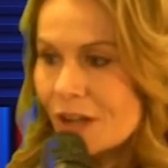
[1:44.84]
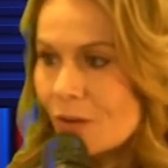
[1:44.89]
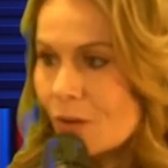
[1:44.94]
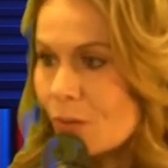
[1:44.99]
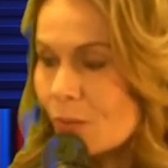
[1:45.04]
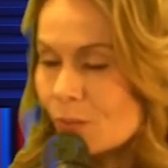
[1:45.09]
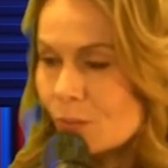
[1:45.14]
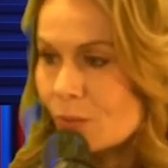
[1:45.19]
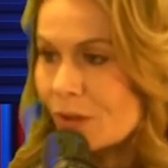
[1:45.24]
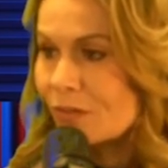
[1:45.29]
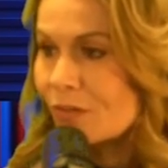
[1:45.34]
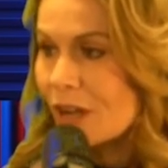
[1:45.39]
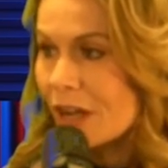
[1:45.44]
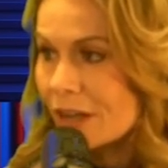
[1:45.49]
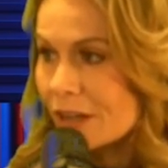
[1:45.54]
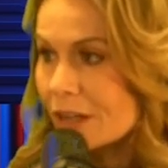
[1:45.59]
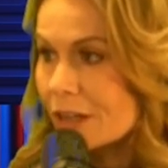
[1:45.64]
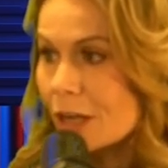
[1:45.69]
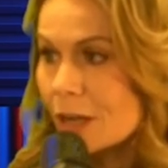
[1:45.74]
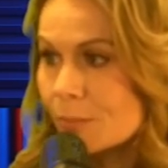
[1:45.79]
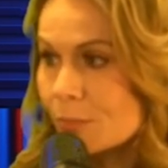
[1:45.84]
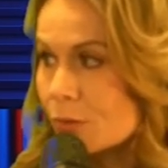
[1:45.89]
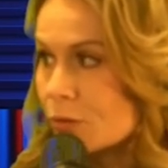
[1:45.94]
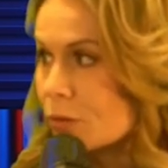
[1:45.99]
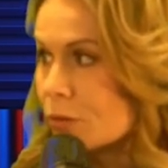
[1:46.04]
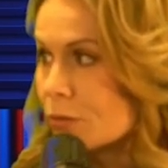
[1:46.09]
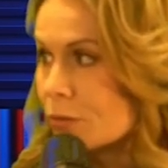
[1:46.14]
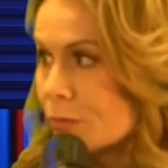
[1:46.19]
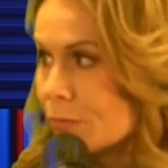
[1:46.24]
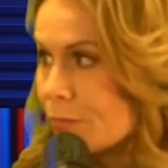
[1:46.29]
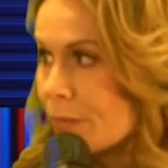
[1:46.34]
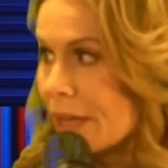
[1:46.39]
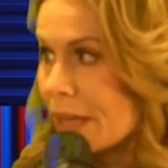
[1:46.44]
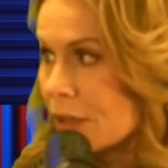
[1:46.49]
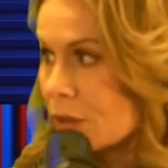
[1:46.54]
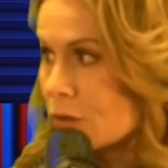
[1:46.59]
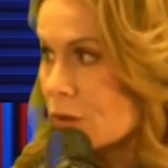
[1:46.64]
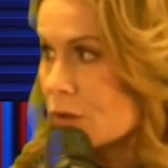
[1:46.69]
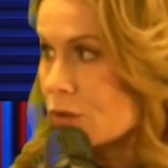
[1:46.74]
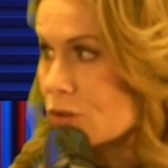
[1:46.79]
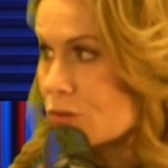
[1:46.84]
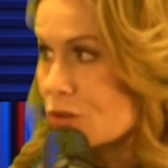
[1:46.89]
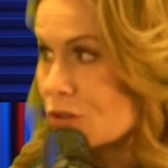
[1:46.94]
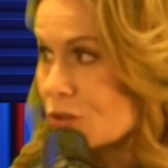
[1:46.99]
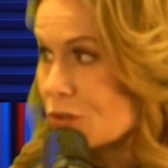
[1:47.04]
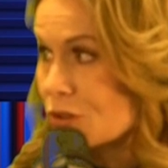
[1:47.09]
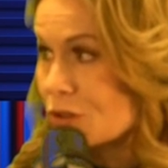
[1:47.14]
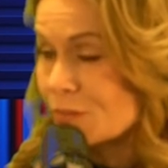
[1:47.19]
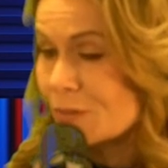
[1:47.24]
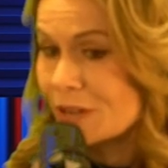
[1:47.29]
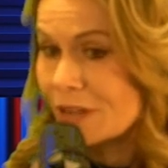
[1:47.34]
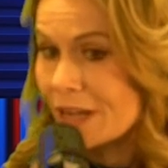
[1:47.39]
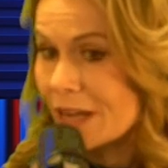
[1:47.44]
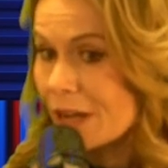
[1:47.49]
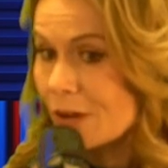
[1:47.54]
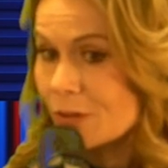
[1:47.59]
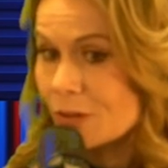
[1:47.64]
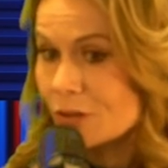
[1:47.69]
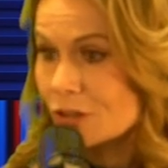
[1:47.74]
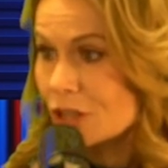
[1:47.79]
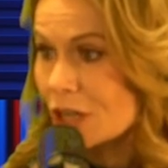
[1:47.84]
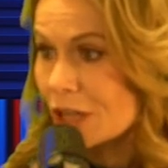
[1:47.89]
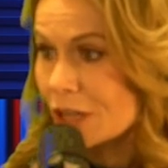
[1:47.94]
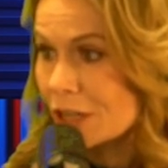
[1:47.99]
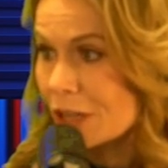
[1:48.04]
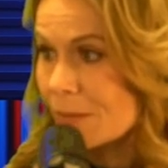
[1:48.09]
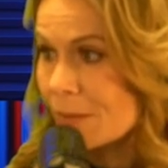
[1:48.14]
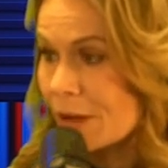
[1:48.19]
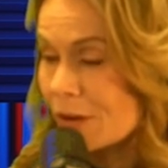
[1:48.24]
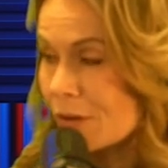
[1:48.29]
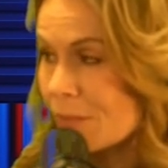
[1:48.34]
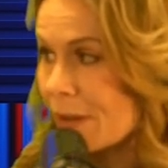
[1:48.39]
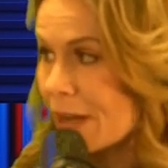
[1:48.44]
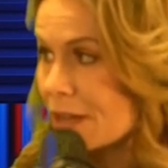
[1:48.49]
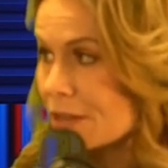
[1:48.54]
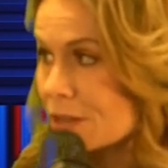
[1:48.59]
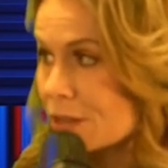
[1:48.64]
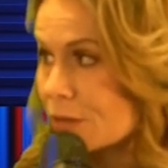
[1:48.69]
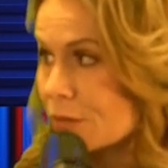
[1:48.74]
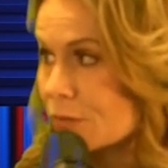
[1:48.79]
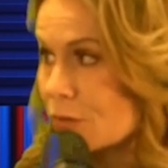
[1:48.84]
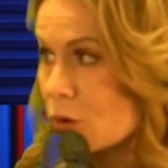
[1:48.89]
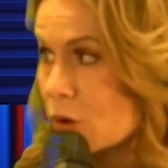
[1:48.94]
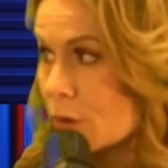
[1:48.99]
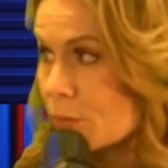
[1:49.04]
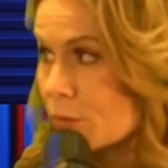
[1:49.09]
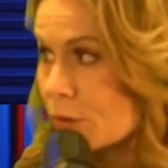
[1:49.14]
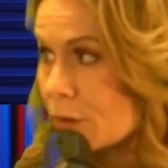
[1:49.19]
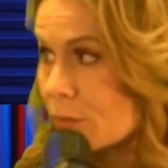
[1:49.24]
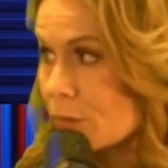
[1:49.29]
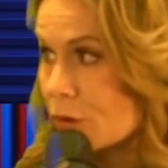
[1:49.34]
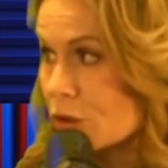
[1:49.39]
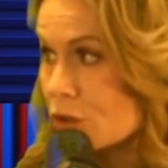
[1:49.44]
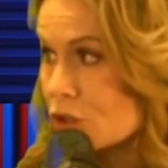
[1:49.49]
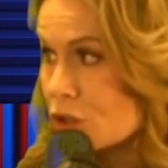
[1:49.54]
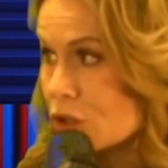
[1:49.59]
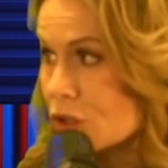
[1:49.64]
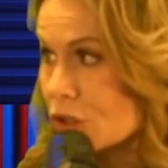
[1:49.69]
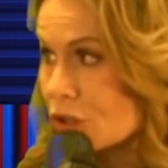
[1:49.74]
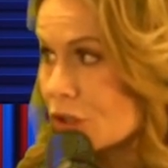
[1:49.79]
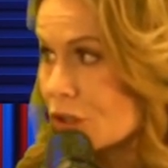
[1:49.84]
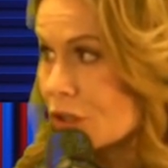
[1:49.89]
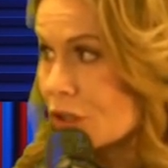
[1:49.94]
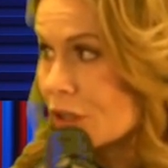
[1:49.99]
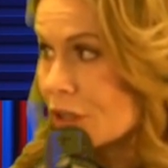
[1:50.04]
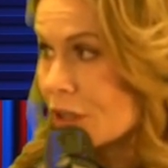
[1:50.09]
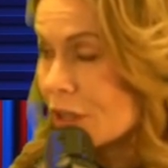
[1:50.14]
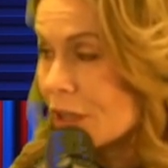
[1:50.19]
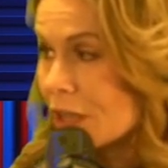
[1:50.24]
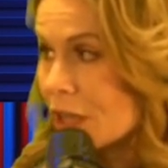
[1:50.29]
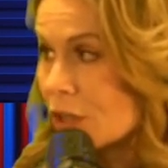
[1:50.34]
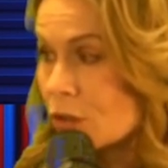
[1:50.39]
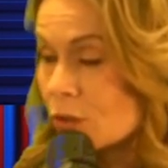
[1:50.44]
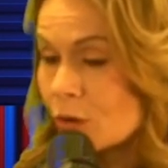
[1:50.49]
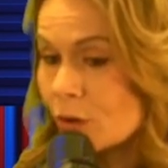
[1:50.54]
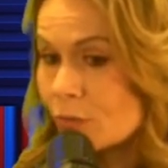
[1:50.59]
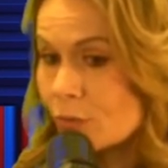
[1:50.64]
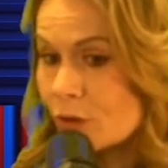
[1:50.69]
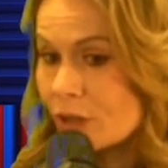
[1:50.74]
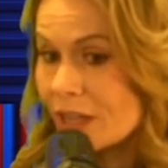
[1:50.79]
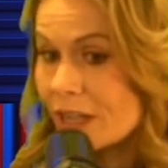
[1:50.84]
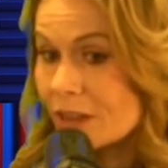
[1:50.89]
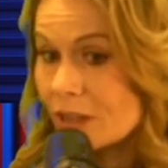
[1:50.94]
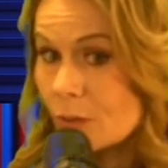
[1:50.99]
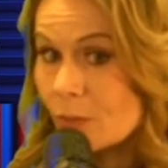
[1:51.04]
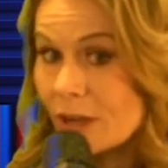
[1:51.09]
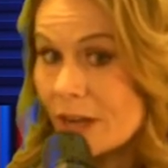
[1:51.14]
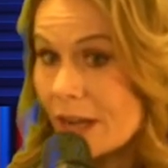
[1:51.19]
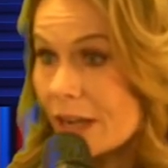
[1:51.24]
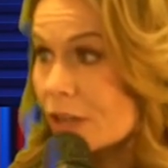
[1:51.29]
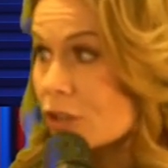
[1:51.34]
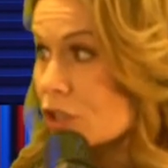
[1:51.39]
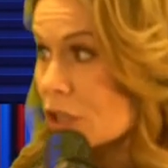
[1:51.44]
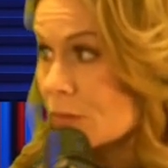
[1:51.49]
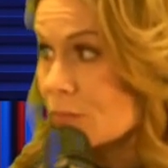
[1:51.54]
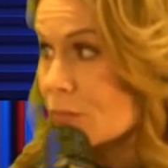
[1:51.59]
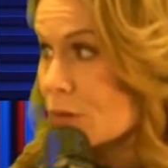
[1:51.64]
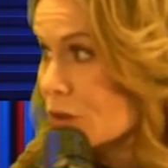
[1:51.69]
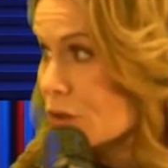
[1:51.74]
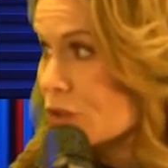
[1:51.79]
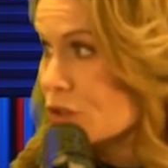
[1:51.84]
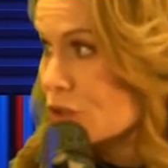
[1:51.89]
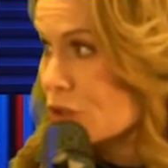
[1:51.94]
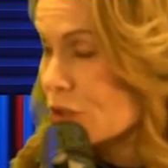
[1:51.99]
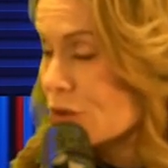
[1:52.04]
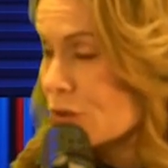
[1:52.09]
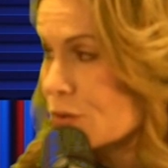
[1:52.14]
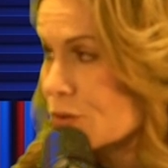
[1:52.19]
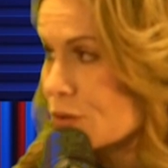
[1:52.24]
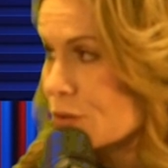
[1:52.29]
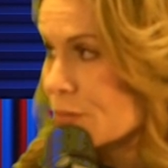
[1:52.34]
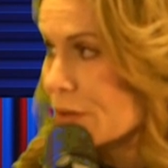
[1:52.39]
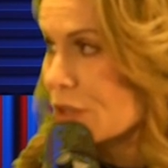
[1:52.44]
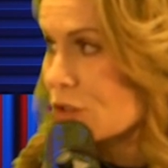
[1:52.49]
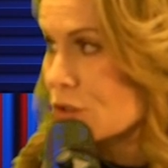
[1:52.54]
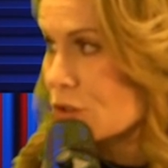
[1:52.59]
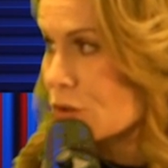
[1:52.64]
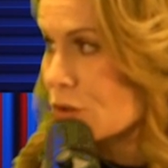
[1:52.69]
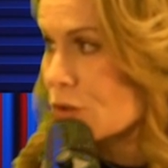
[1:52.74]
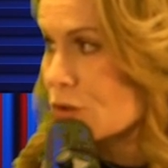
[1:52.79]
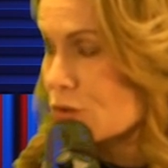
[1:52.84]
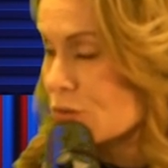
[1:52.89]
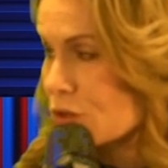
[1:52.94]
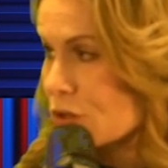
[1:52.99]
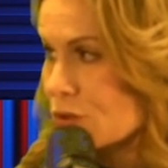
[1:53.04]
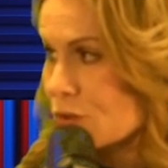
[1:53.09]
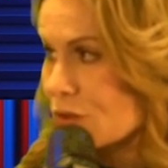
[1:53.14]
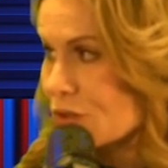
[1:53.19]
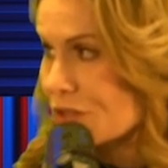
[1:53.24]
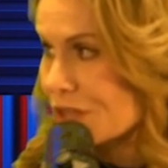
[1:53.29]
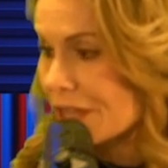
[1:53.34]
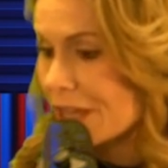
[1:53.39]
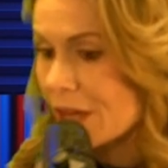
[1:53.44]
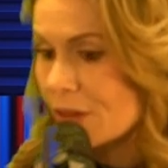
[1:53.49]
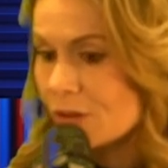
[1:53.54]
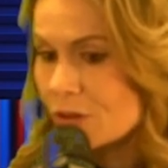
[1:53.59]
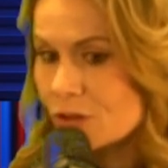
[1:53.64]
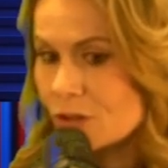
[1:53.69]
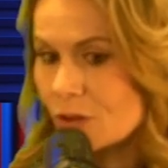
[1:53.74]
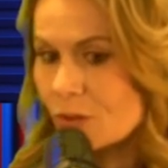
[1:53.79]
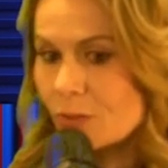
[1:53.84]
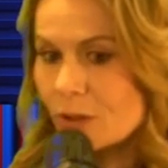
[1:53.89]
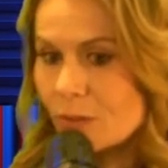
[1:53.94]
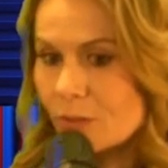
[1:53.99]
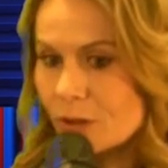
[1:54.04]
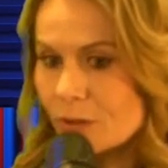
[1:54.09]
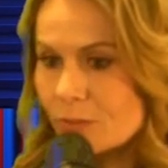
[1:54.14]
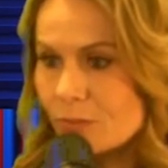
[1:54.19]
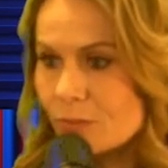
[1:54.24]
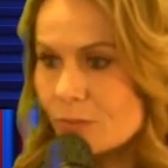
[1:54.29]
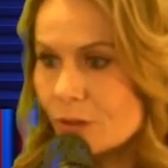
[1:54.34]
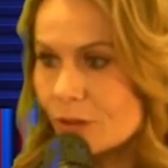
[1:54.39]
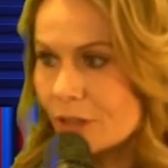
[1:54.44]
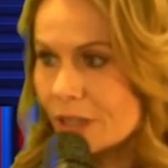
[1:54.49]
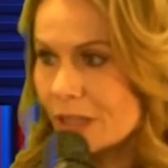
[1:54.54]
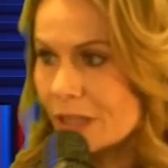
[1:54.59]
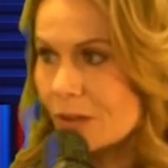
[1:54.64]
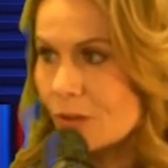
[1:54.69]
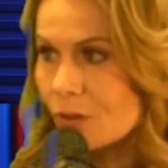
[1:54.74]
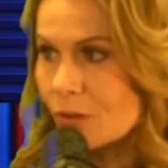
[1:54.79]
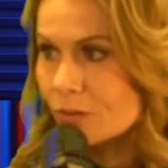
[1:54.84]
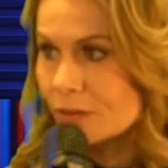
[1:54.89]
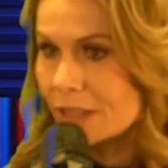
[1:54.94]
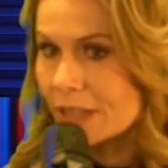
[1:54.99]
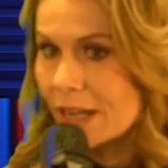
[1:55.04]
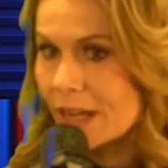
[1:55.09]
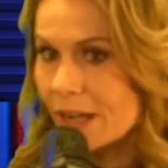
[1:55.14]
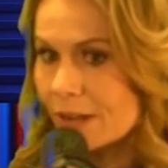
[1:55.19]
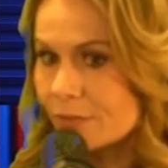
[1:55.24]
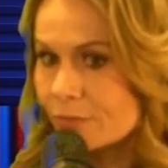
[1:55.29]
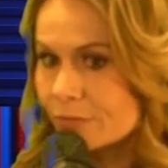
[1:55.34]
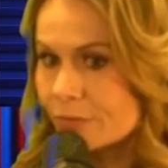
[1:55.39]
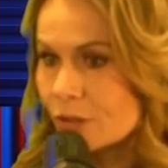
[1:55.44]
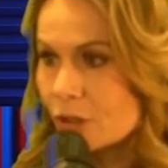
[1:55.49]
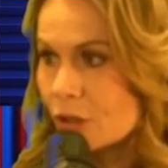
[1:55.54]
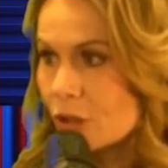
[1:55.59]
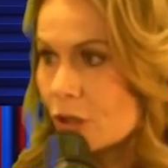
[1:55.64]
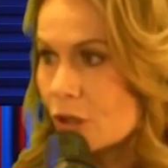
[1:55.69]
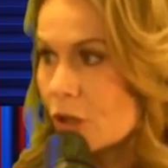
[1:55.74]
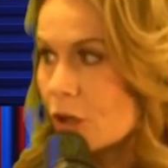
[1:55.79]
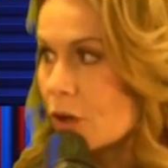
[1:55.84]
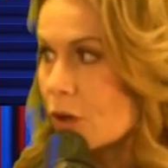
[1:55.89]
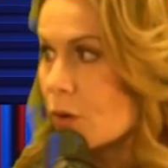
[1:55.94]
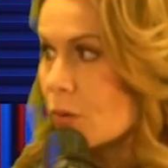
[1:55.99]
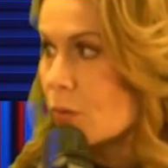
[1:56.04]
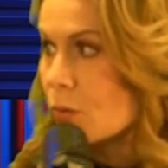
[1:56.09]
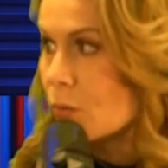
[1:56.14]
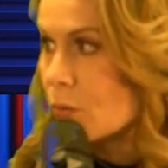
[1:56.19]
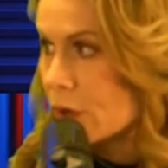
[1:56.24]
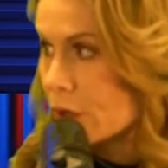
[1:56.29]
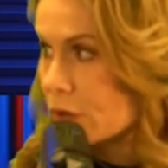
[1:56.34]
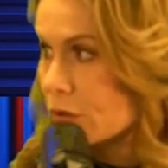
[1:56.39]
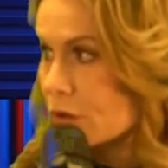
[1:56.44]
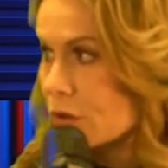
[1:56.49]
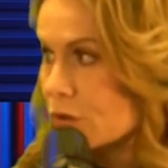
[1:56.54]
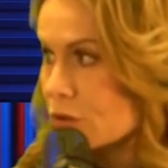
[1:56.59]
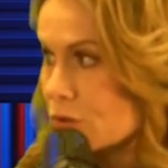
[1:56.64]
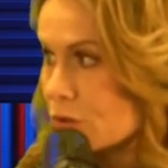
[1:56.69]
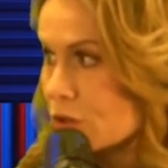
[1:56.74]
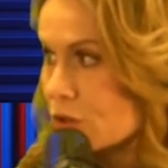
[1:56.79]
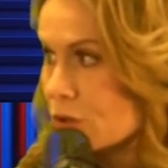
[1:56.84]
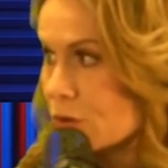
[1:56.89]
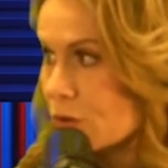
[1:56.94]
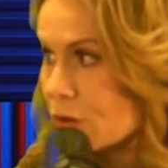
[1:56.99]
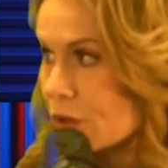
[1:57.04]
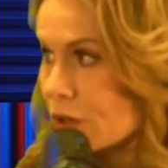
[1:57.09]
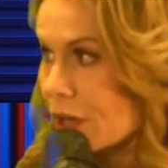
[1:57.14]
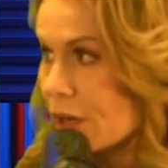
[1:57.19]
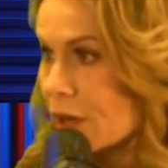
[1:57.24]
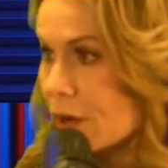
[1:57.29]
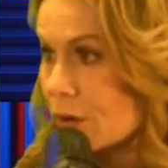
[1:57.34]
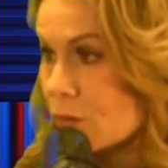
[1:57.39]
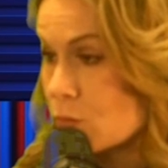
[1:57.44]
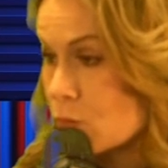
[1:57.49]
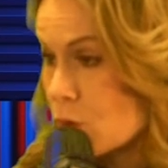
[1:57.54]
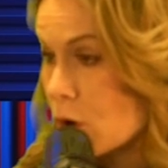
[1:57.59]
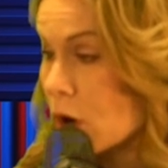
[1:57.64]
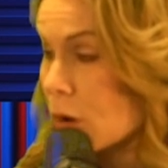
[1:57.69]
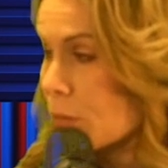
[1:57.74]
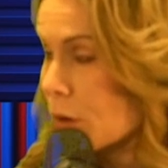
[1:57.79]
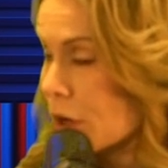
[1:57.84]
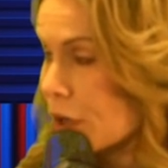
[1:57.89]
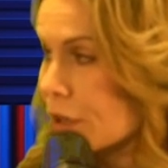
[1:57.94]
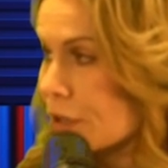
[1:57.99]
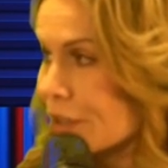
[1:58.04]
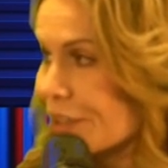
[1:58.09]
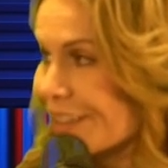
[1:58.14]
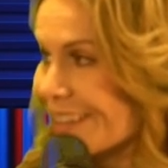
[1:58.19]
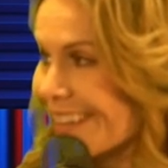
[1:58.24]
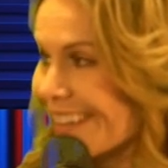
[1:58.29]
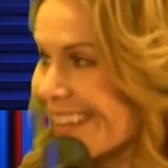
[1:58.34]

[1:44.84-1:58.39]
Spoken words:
we've got a couple main grocery stores, but now they're talking about a massive corporate merger in the lower 48 that would actually merge those major grocery stores together. So we would really only have one grocery store and Walmart.